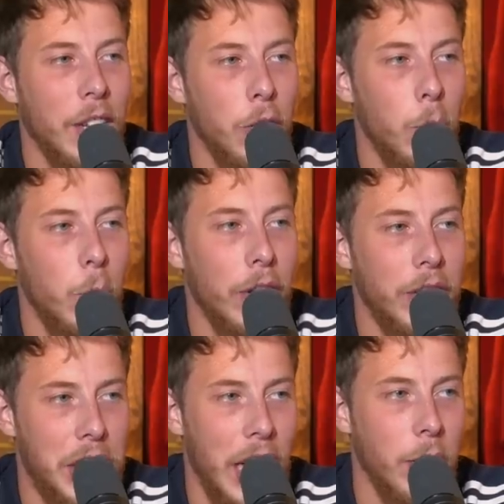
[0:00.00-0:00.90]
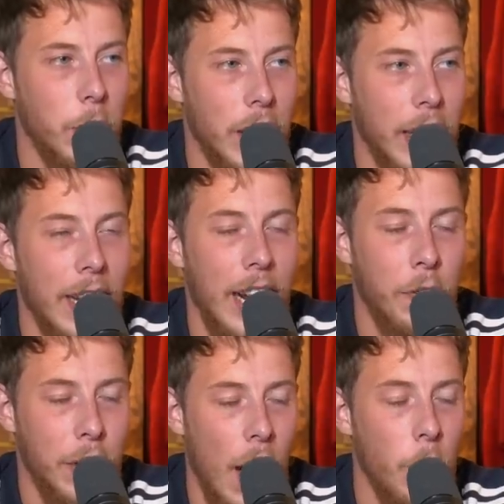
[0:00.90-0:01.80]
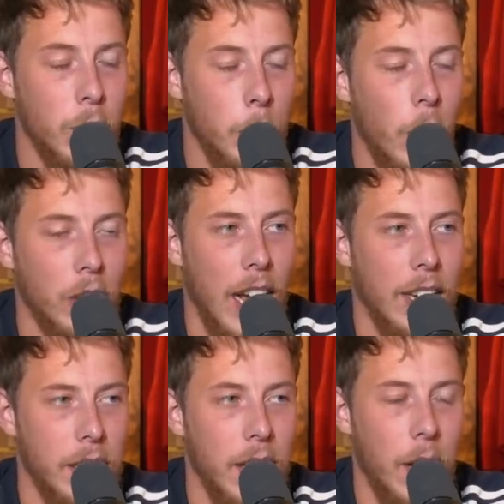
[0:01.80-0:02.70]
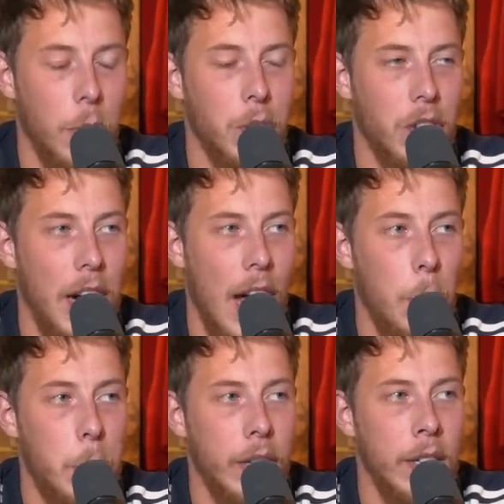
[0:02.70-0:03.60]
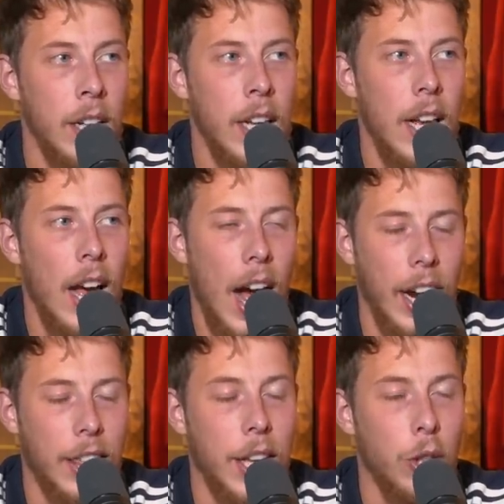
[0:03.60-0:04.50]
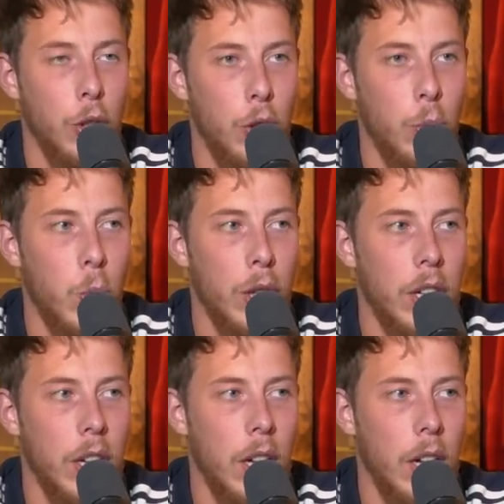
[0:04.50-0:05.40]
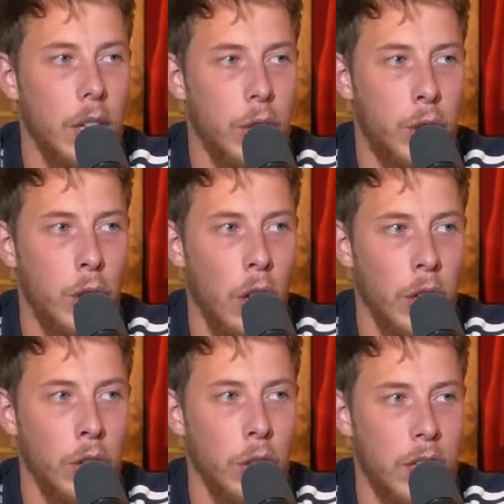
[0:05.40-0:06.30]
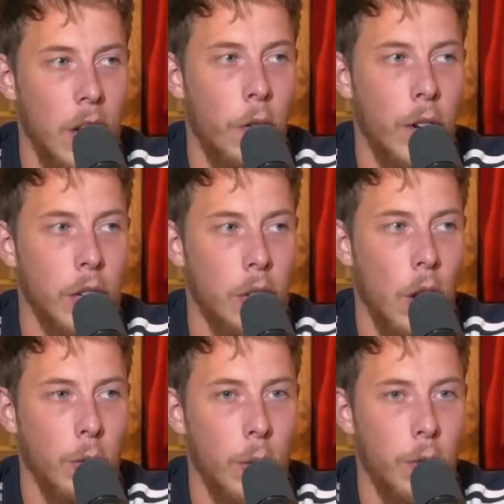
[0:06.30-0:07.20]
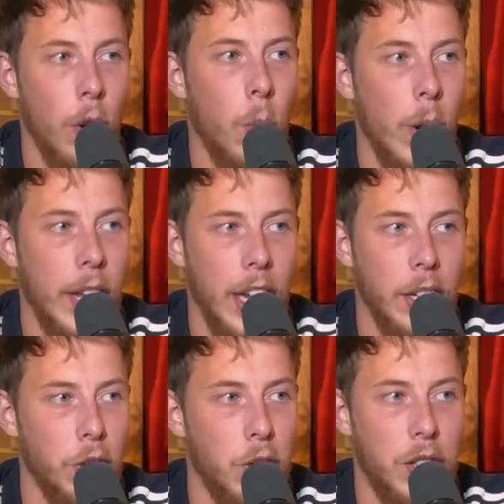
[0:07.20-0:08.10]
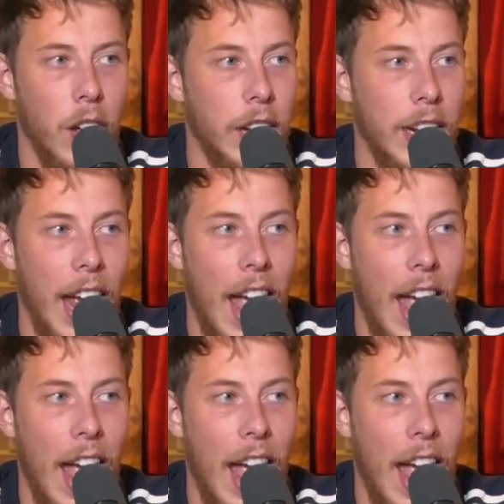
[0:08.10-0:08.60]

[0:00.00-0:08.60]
think you would genuinely, if that was a podcast and it was going to happen, I think you would shut yourself in a dark room for a week and just study